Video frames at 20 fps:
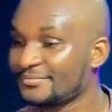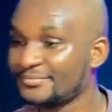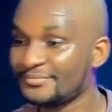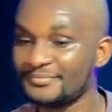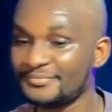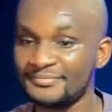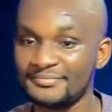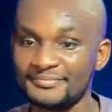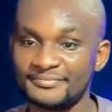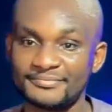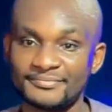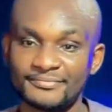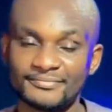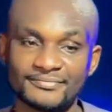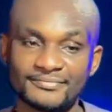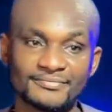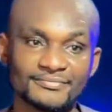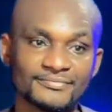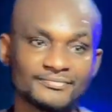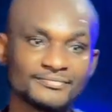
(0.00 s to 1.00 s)

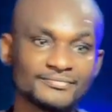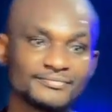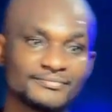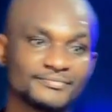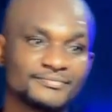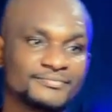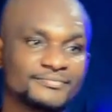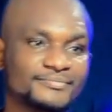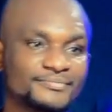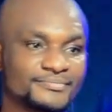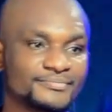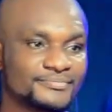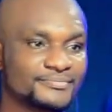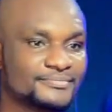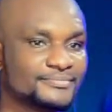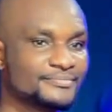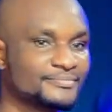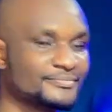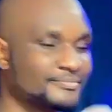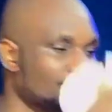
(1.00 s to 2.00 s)

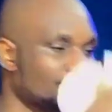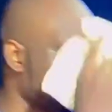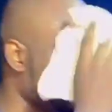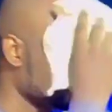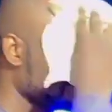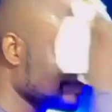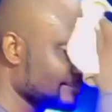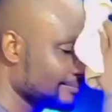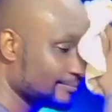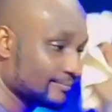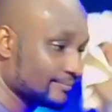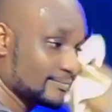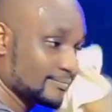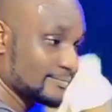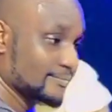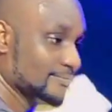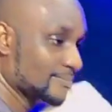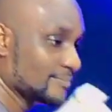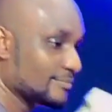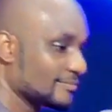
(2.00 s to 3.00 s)

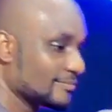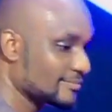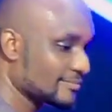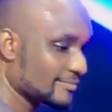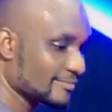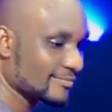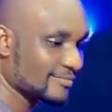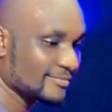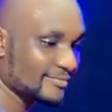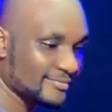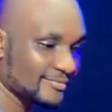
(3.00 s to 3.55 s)
(silence)